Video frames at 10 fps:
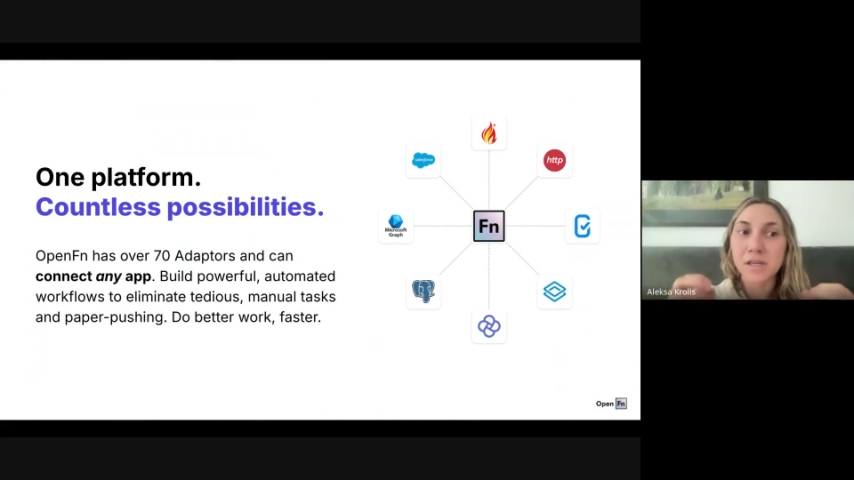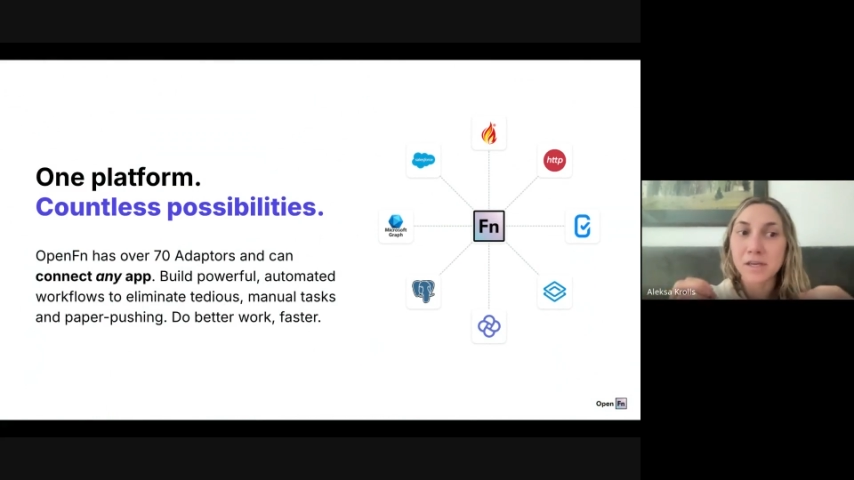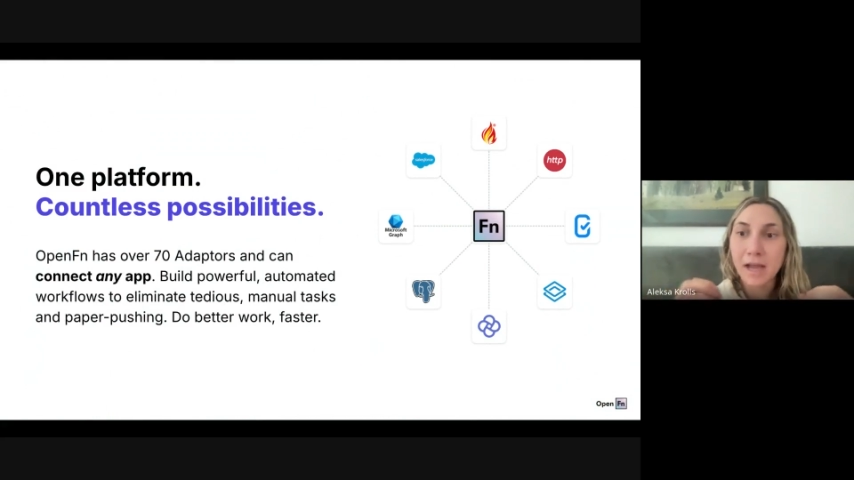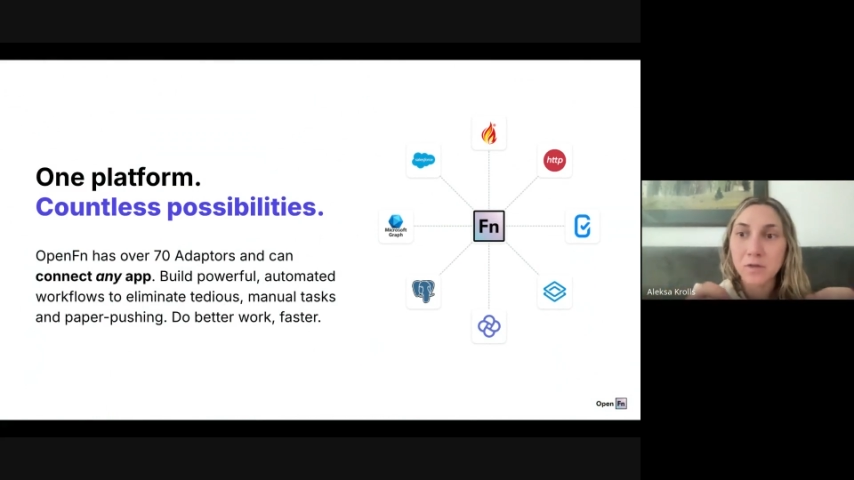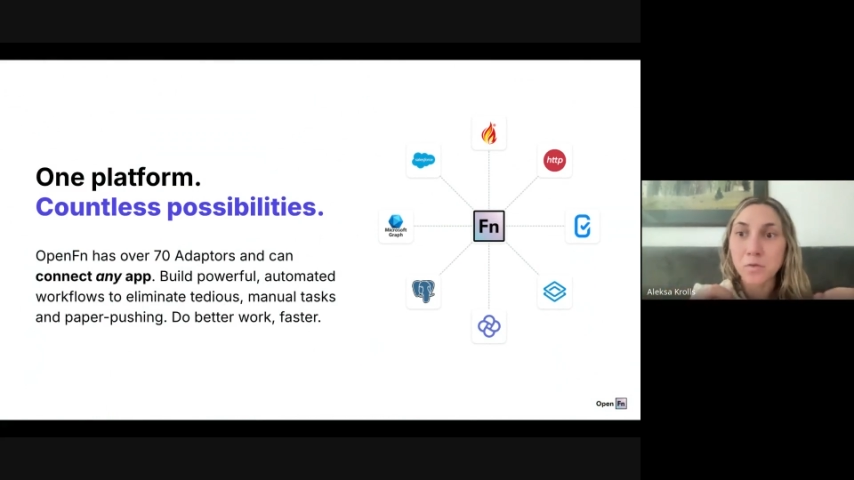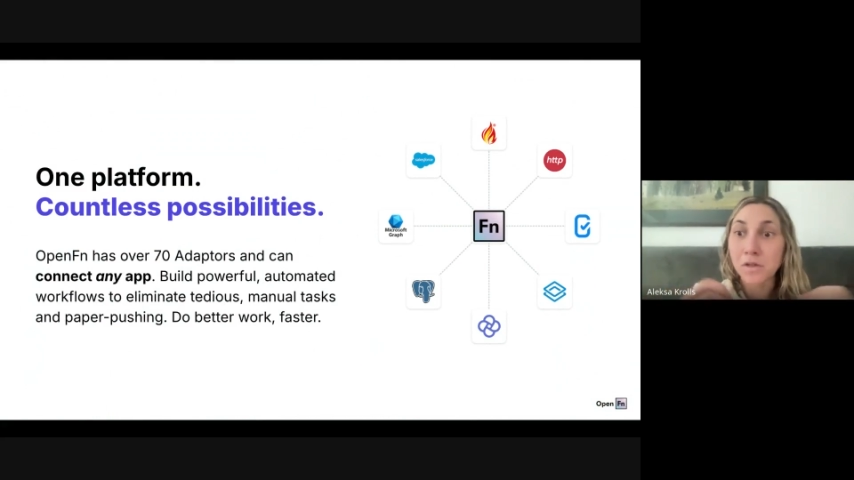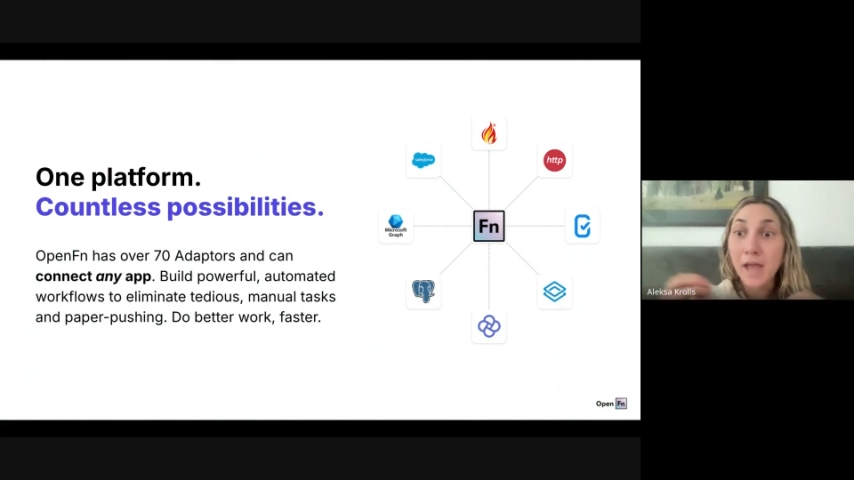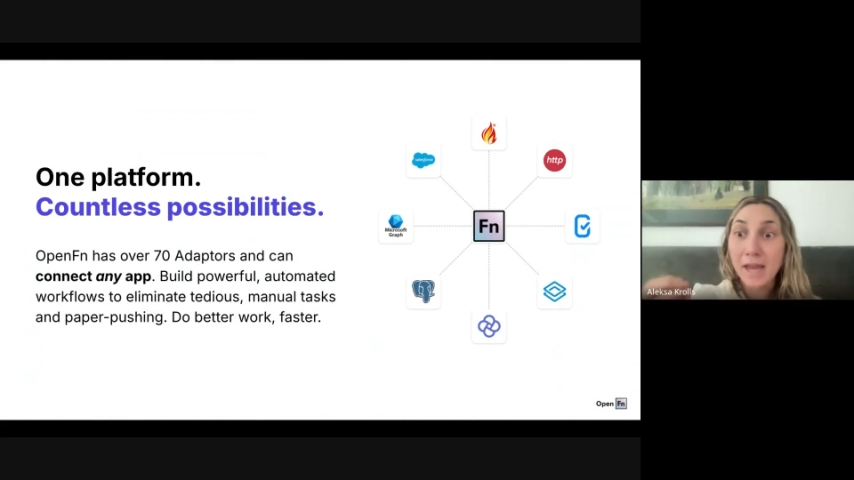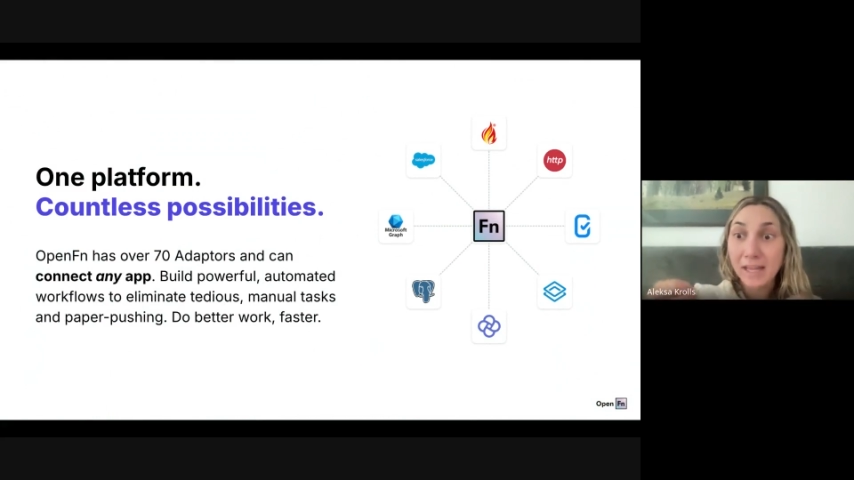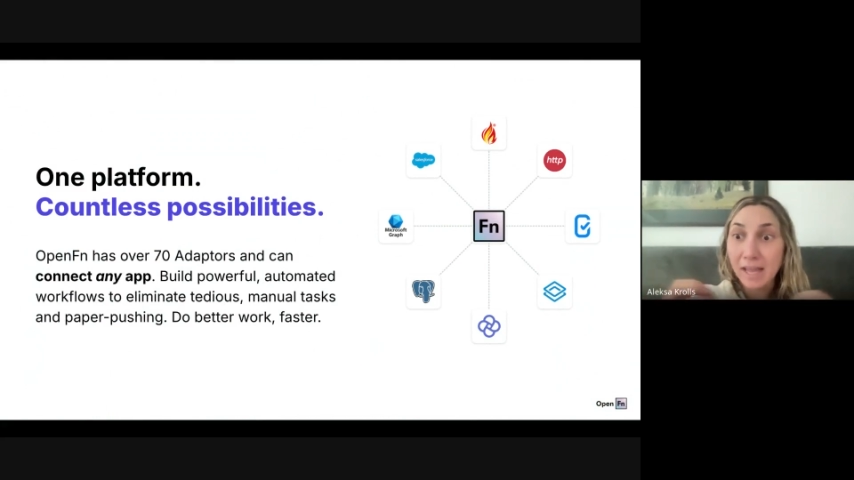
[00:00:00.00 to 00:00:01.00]
connect with
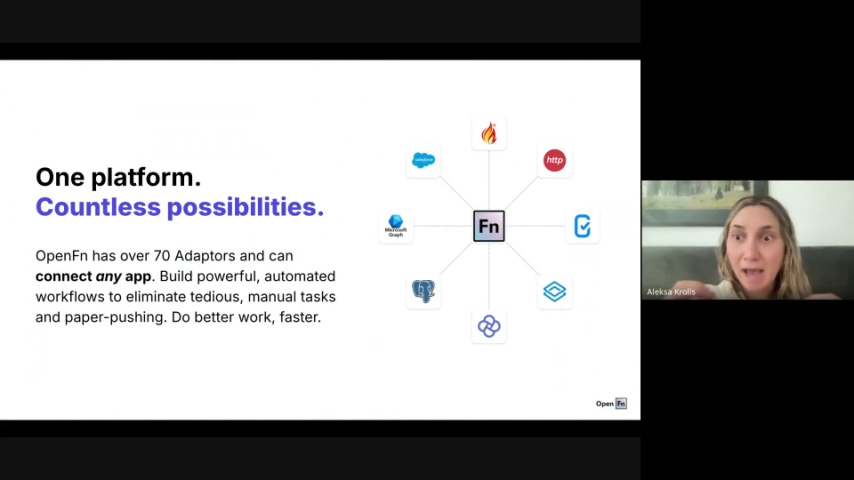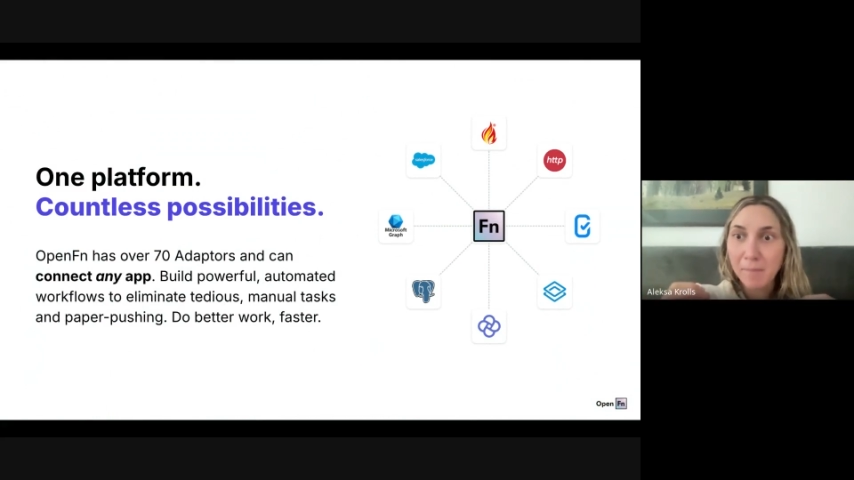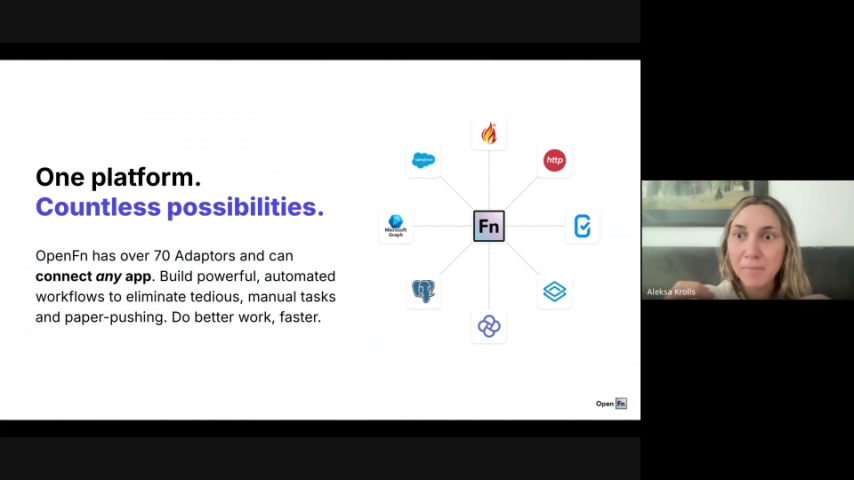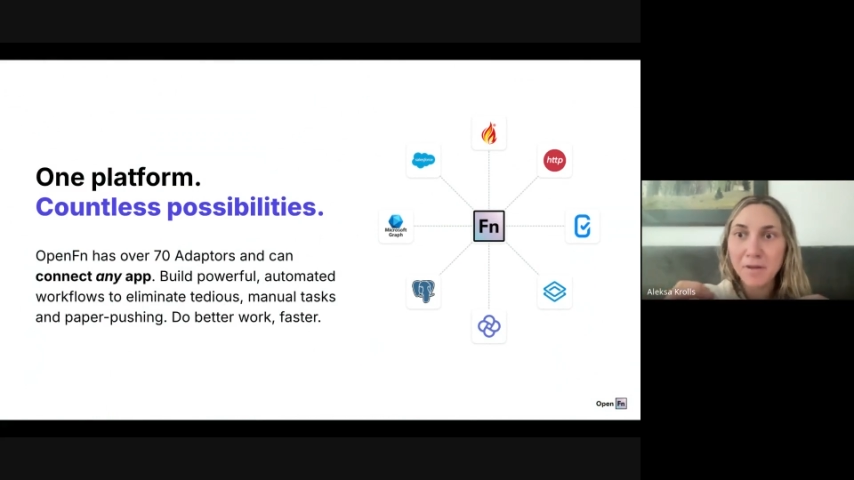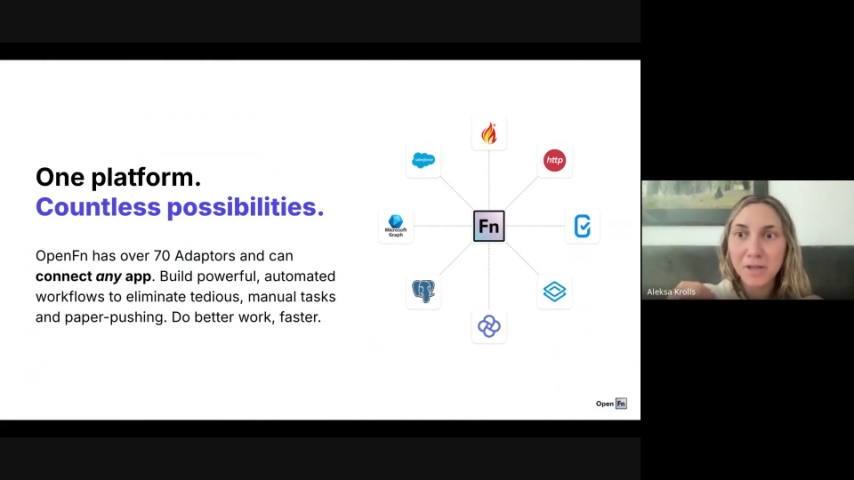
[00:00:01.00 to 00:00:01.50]
any app.